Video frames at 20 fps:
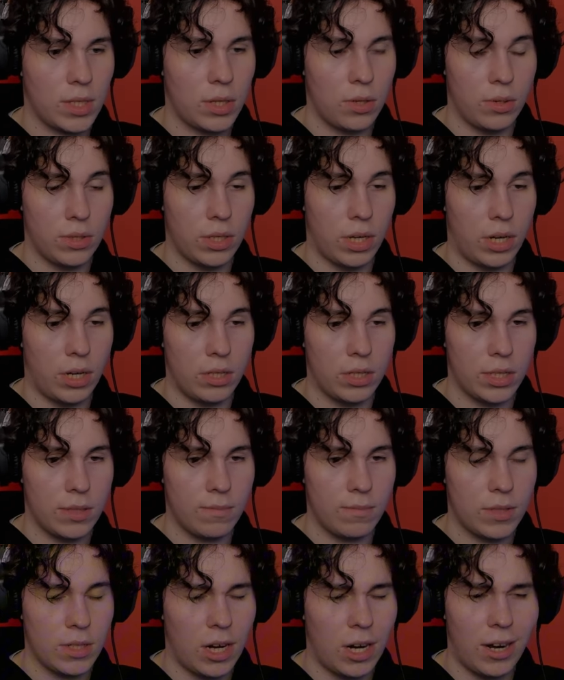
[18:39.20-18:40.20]
Goes hard.
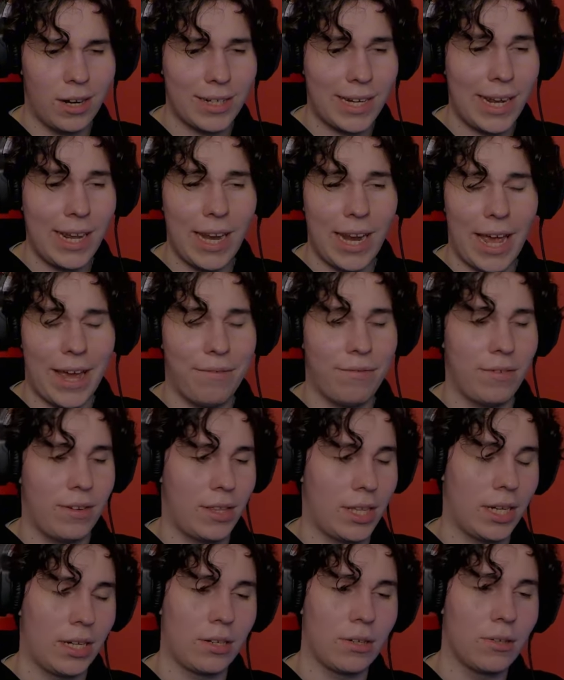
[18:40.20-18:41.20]
Arcane,
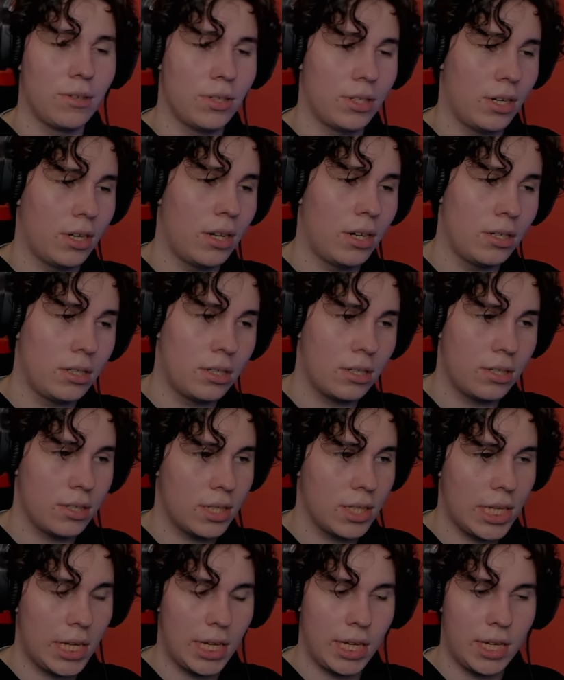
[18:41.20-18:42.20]
everything goes hard.
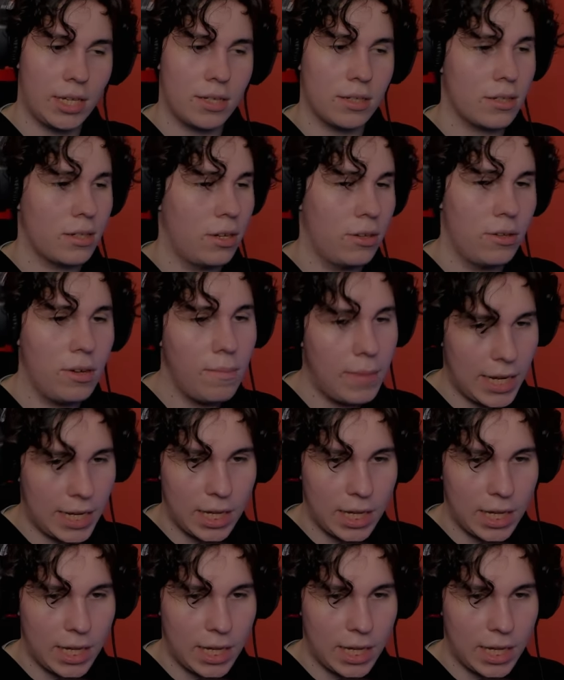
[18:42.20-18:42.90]
Like, who am